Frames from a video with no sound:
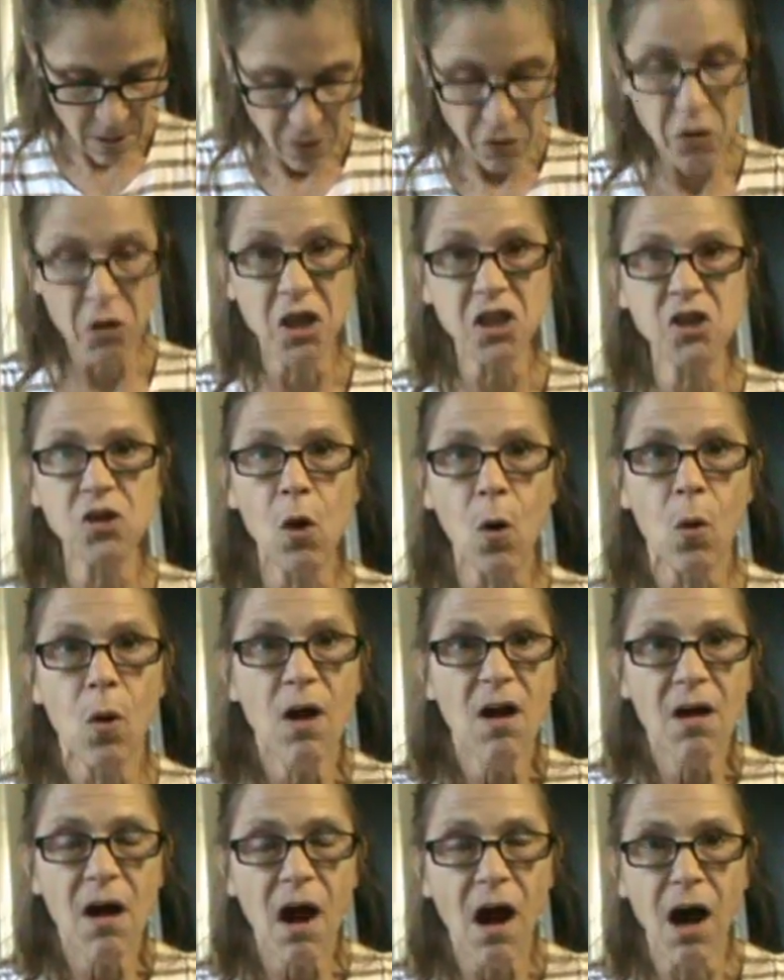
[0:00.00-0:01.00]
There is no
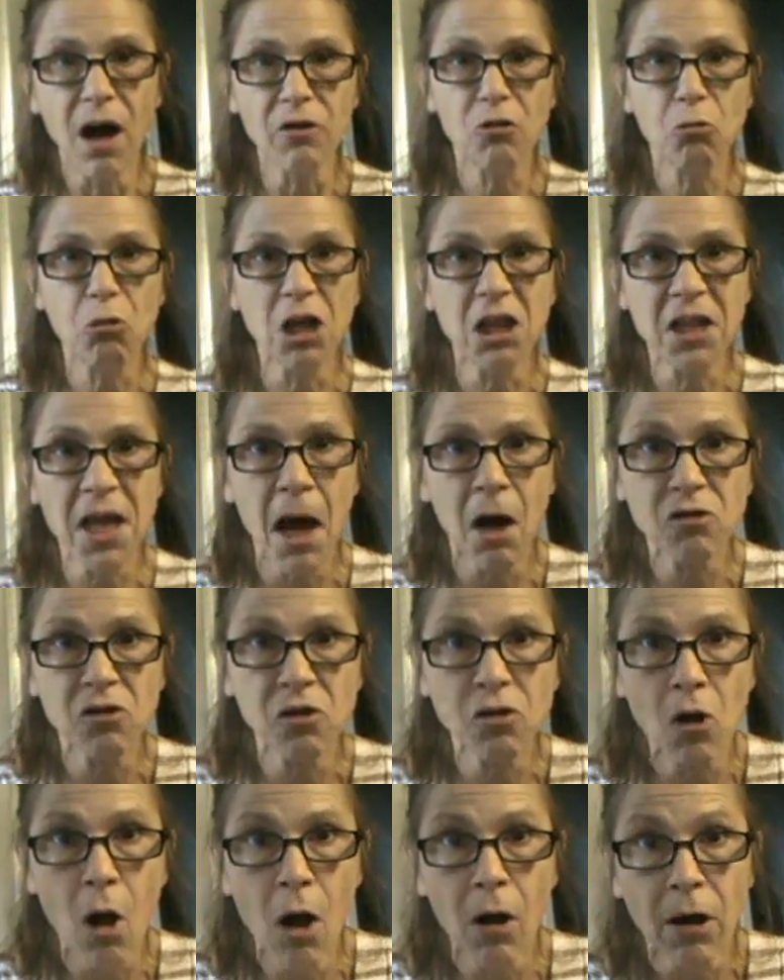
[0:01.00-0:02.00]

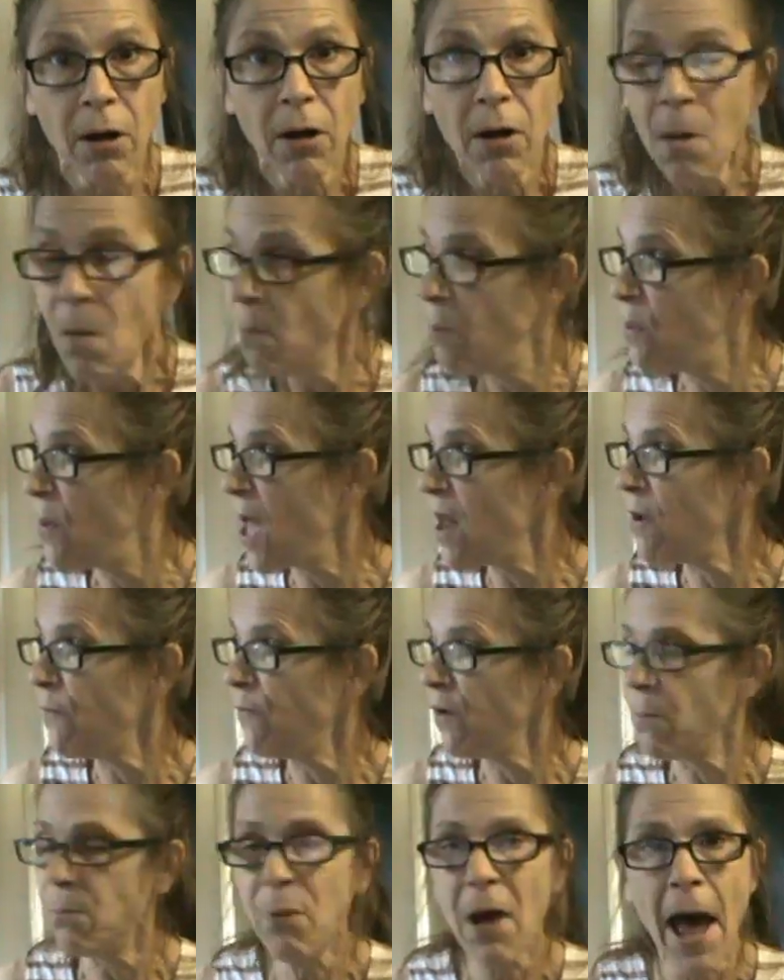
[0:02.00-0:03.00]
$3,000
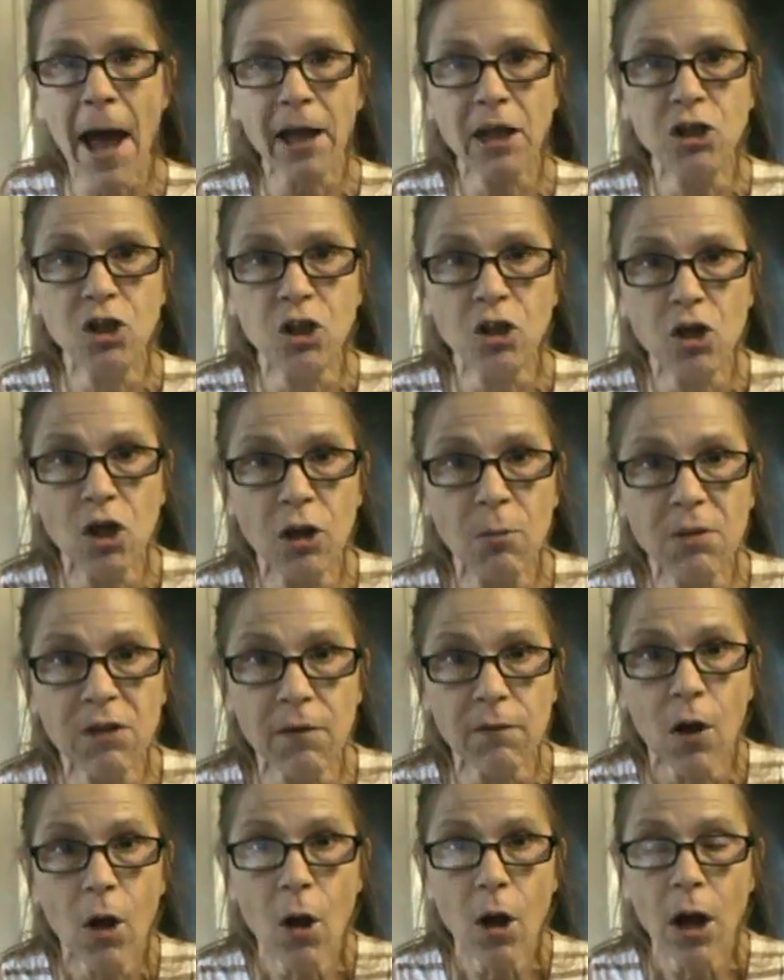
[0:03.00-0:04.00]
benefit package in terms
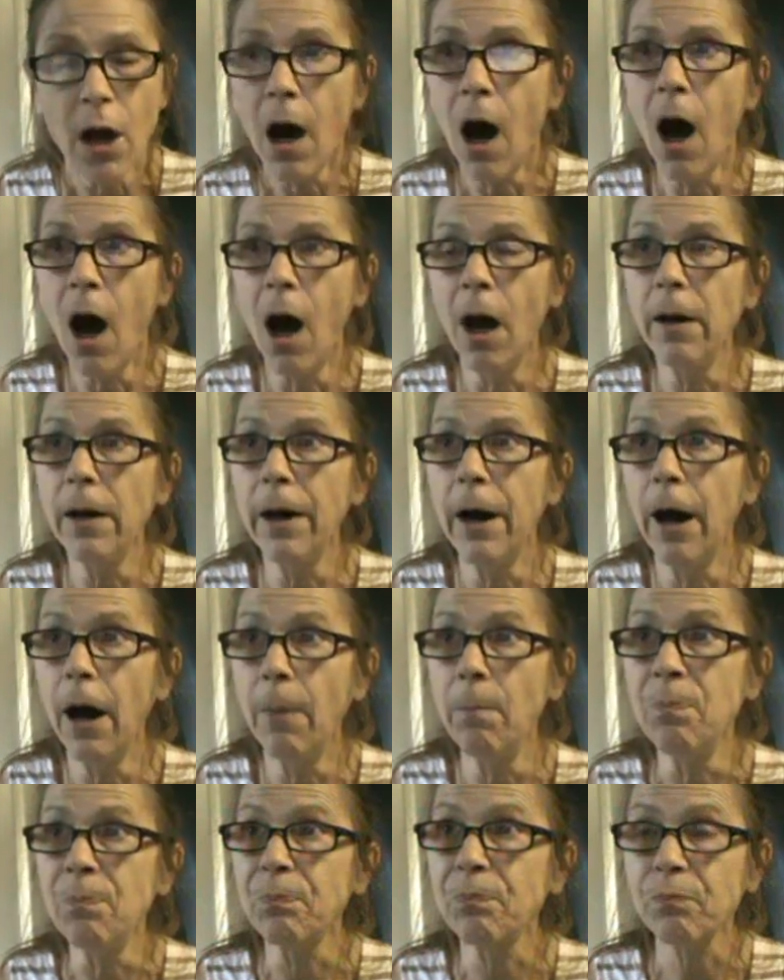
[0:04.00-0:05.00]
of
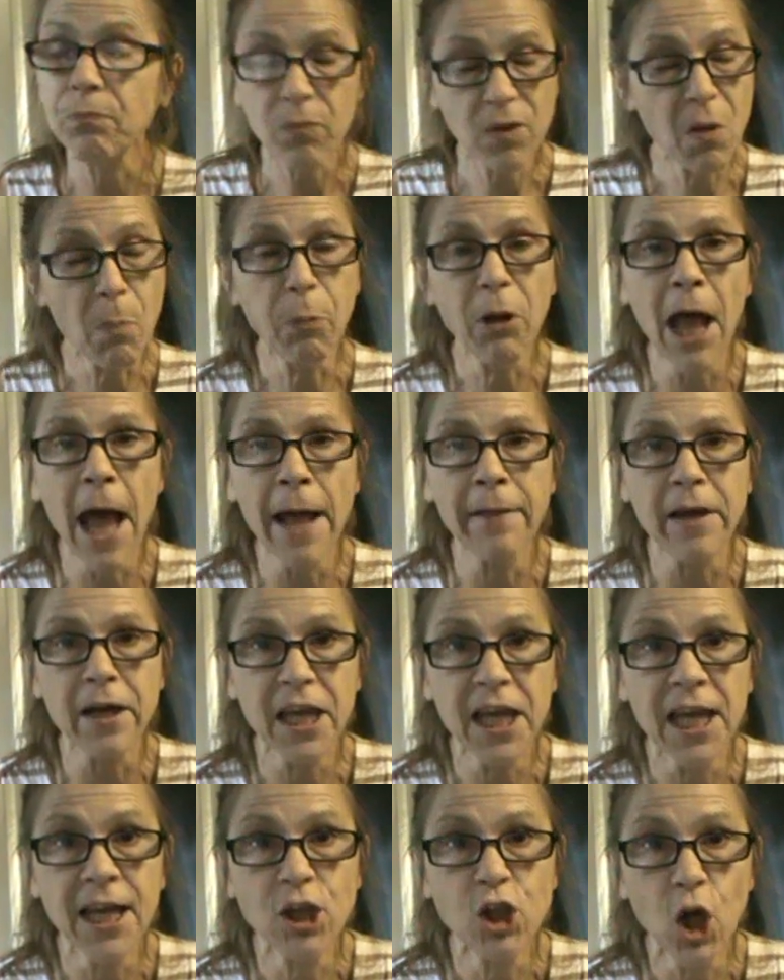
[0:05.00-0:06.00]
the plan that
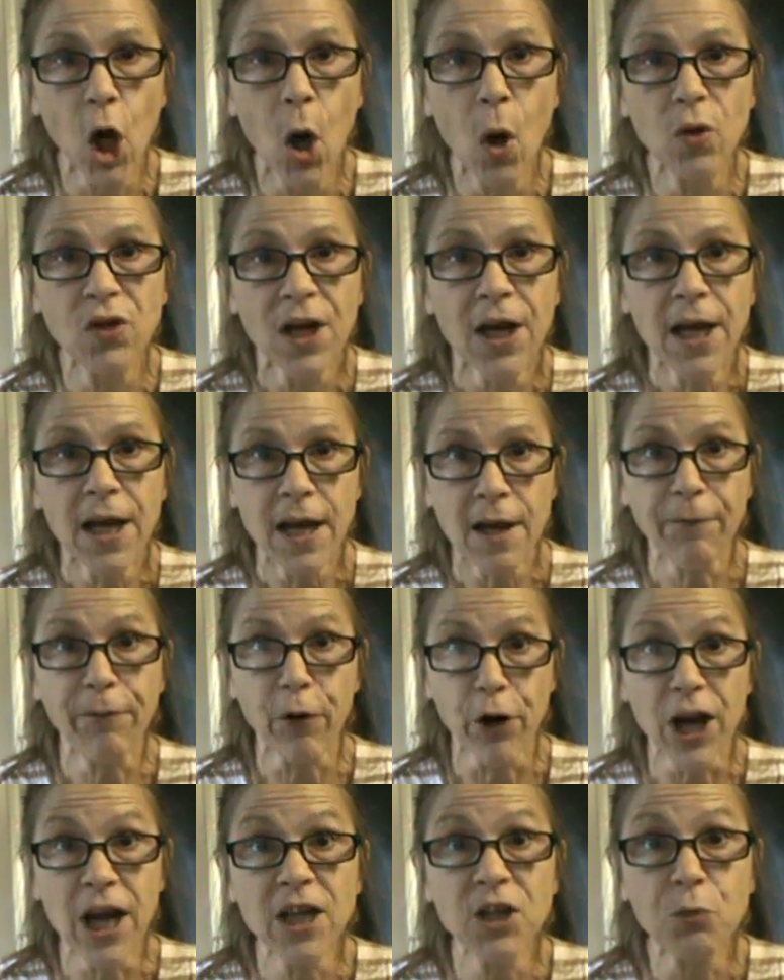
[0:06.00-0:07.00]
he chose
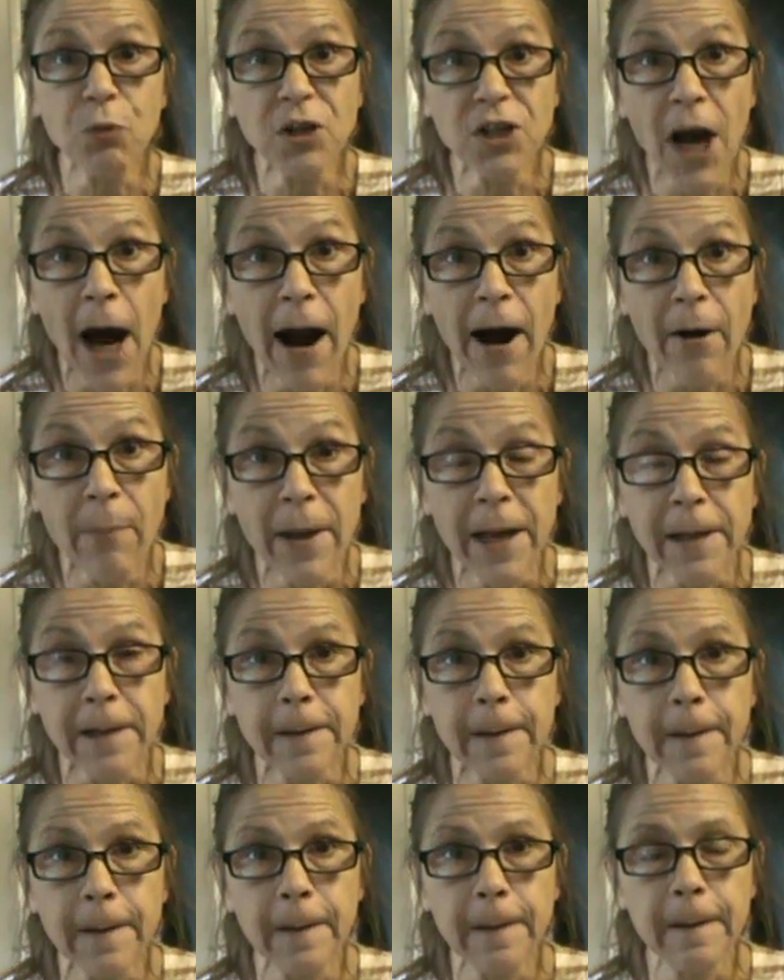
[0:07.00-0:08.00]
for his
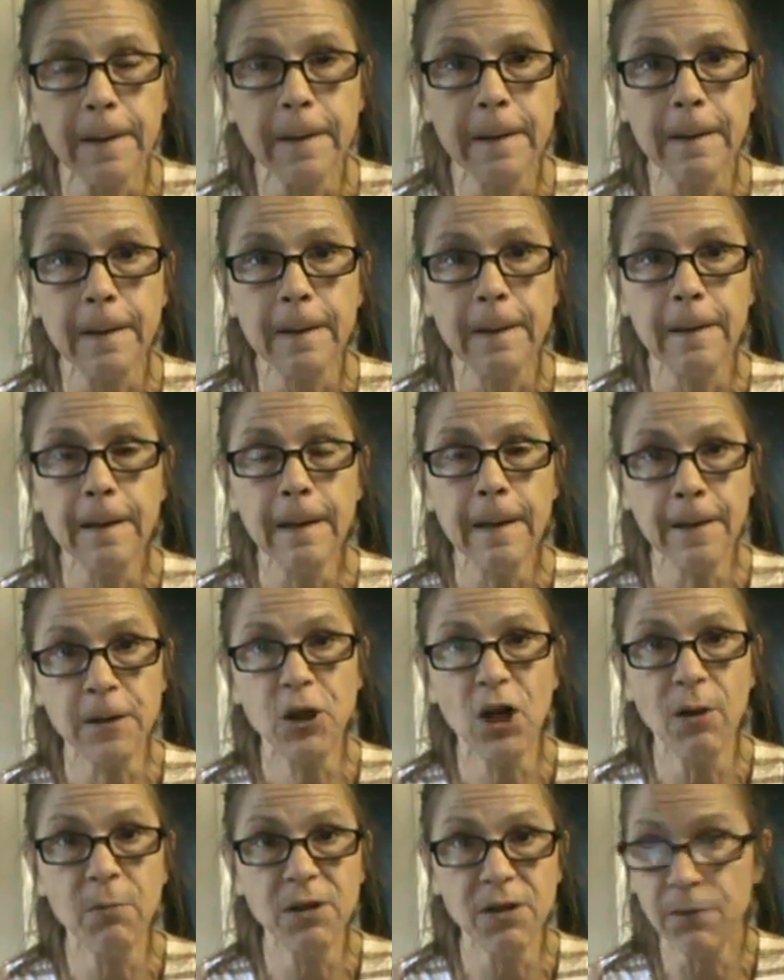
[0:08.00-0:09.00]
retirement, in
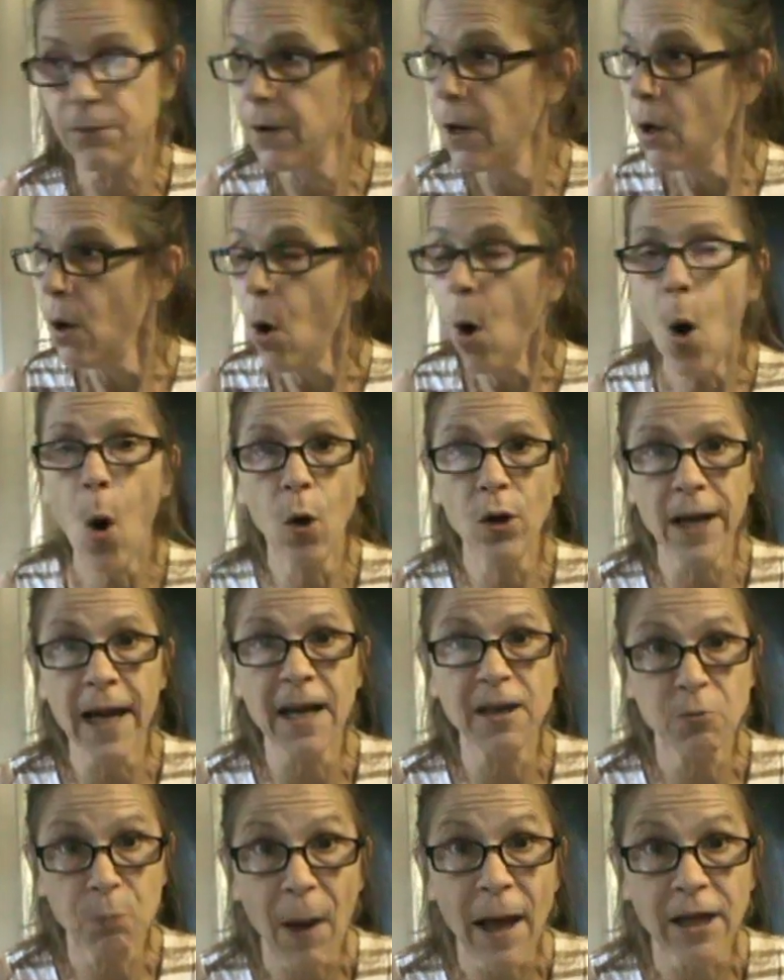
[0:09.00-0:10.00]
terms of old
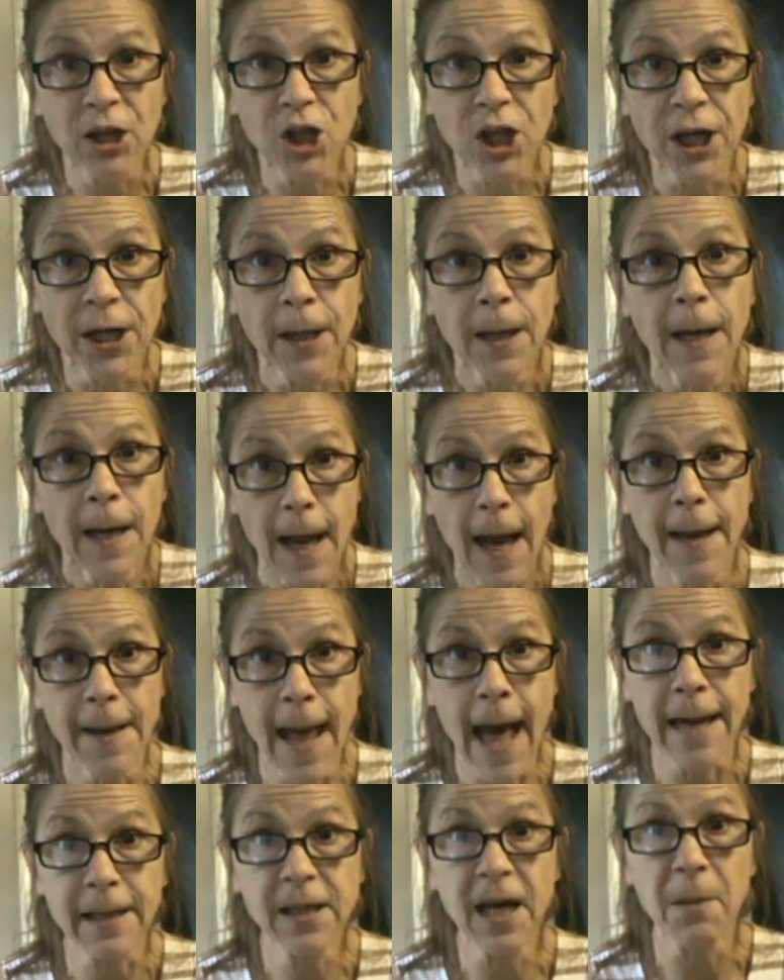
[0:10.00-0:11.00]
age pension
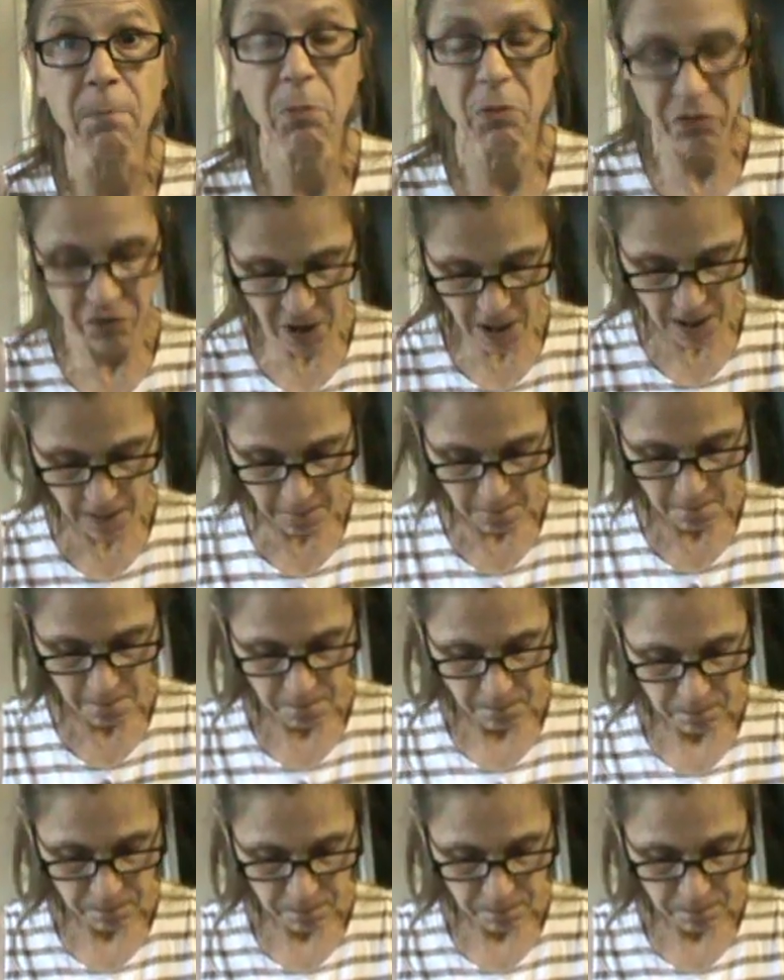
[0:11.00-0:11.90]
and that type of thing.